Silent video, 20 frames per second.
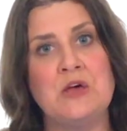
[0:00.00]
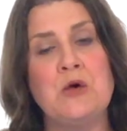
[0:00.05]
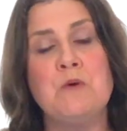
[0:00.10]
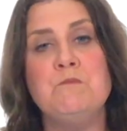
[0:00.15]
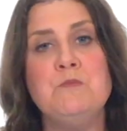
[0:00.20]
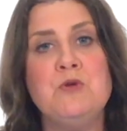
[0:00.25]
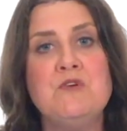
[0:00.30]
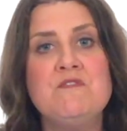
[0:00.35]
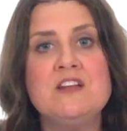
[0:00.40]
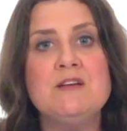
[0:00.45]

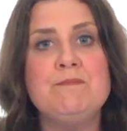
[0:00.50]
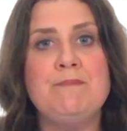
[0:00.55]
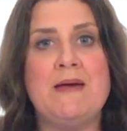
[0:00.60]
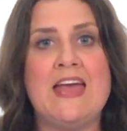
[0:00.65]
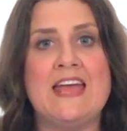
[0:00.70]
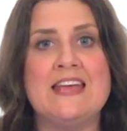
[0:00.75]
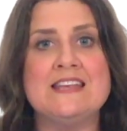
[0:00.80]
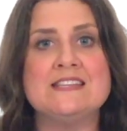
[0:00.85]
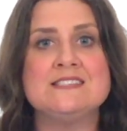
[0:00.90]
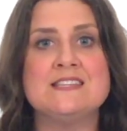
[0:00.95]
Move at a
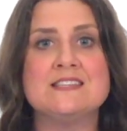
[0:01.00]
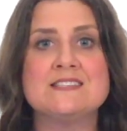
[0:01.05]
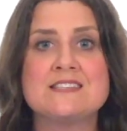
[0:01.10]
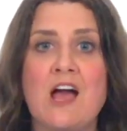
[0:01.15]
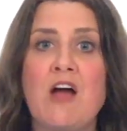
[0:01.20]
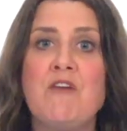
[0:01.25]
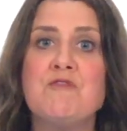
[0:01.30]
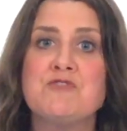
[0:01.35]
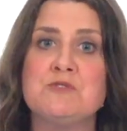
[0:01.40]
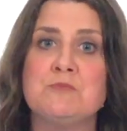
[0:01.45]
pace that's
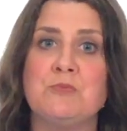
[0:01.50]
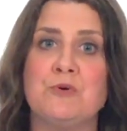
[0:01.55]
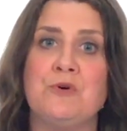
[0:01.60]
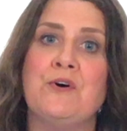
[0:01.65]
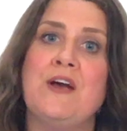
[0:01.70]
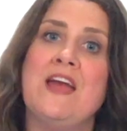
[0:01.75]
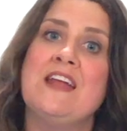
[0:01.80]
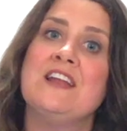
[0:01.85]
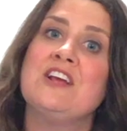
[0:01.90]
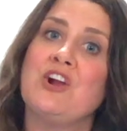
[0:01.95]
comfortable
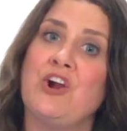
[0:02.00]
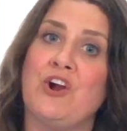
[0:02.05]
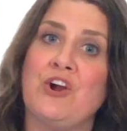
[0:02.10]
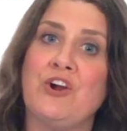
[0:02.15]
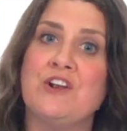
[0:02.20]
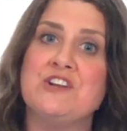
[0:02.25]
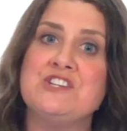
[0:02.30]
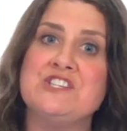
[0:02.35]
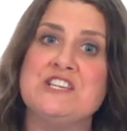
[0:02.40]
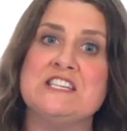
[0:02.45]
and
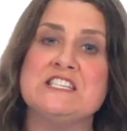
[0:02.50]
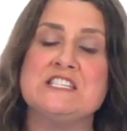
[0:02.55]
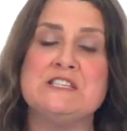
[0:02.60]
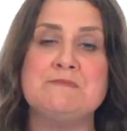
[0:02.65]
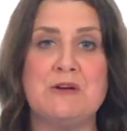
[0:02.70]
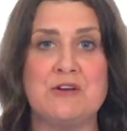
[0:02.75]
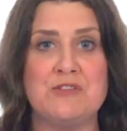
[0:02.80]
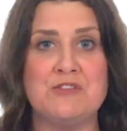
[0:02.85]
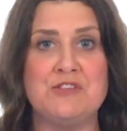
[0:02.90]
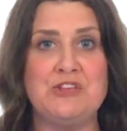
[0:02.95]
encouraging to
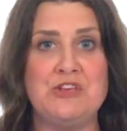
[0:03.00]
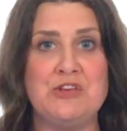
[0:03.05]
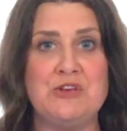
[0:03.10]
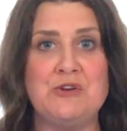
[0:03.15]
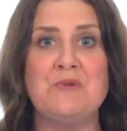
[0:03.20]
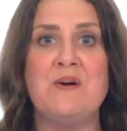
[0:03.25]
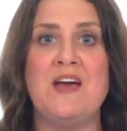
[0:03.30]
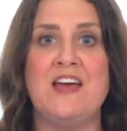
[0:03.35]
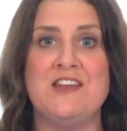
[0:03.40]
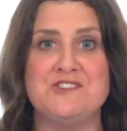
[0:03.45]
both
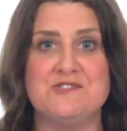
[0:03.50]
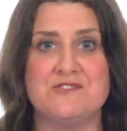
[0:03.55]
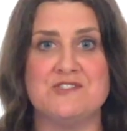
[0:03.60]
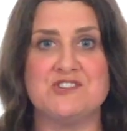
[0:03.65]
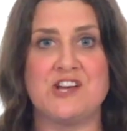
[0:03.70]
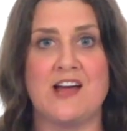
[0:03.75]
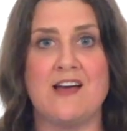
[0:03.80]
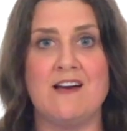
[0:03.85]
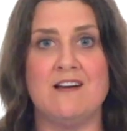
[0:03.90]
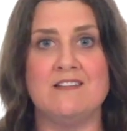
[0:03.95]
you and your
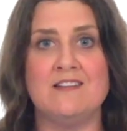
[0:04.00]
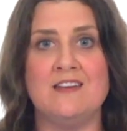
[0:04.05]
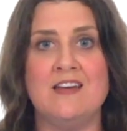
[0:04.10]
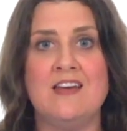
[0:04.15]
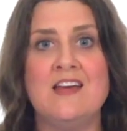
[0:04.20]
child,